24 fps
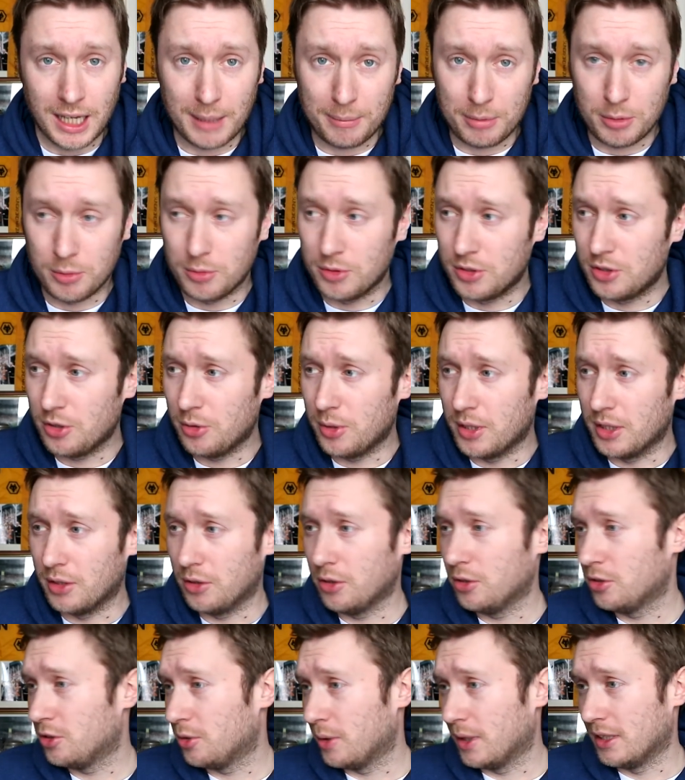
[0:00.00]
happy with
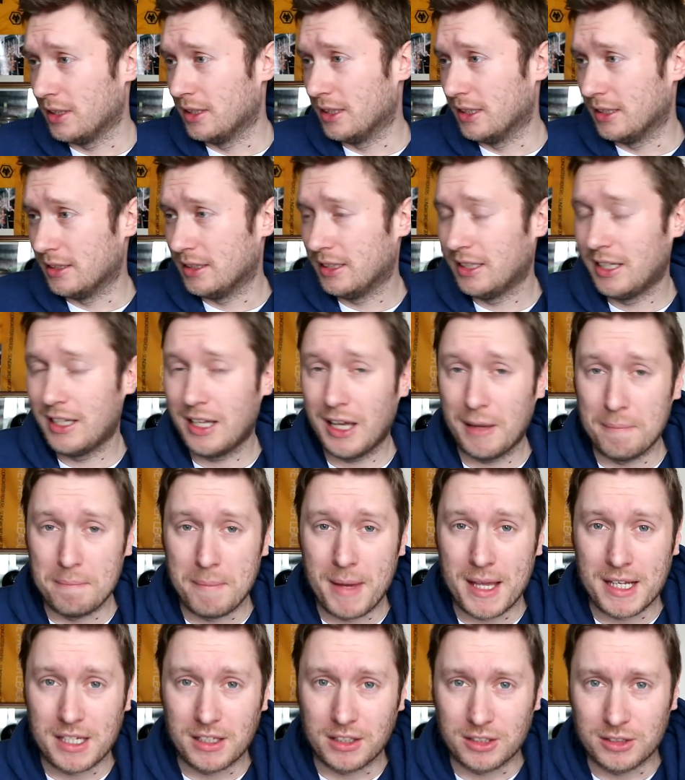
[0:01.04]
doing. I also had a
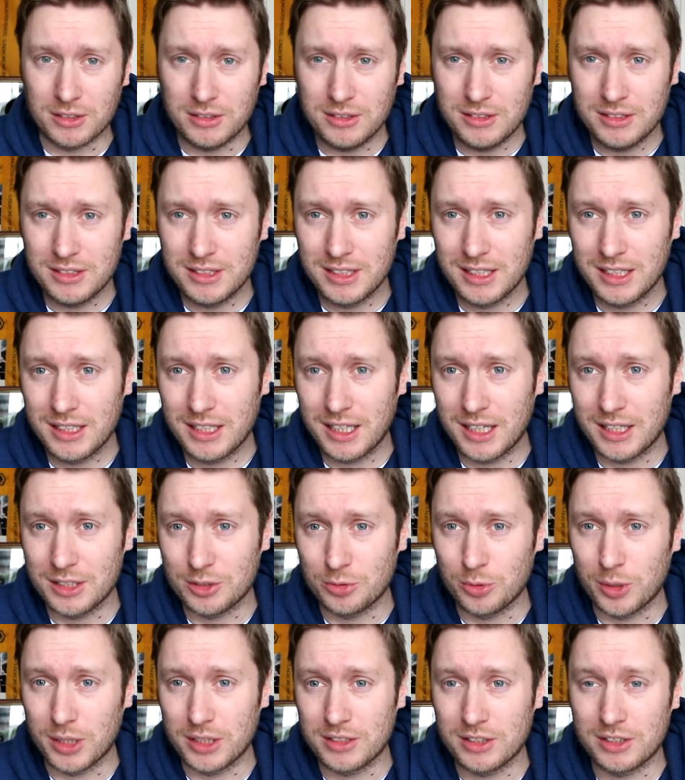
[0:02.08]
medical
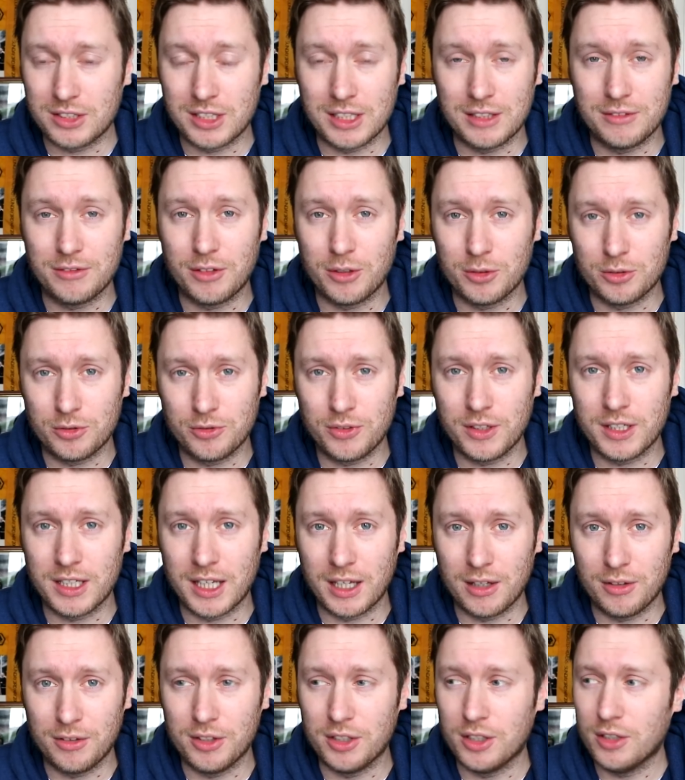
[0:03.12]
as well to see if I was fit
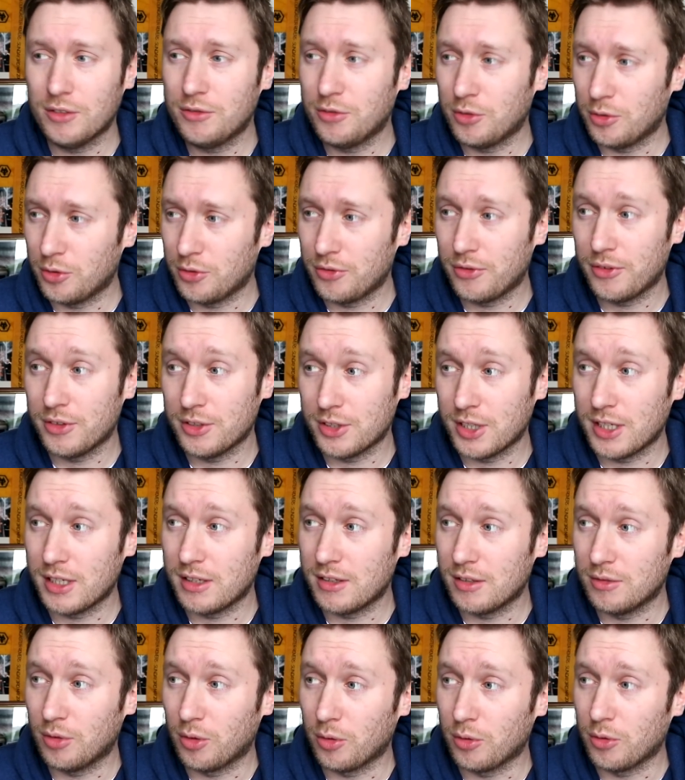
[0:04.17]
and healthy enough or if there's
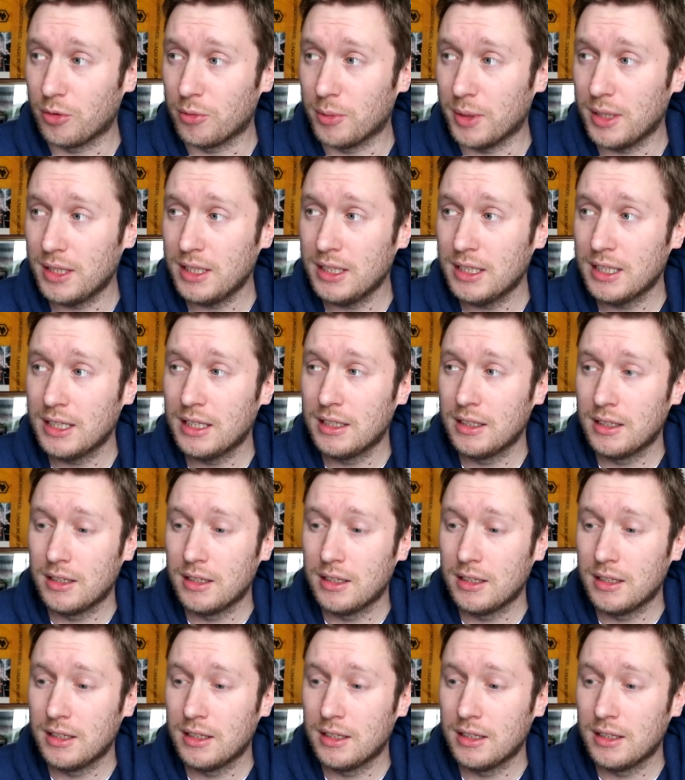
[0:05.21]
anything wrong with me.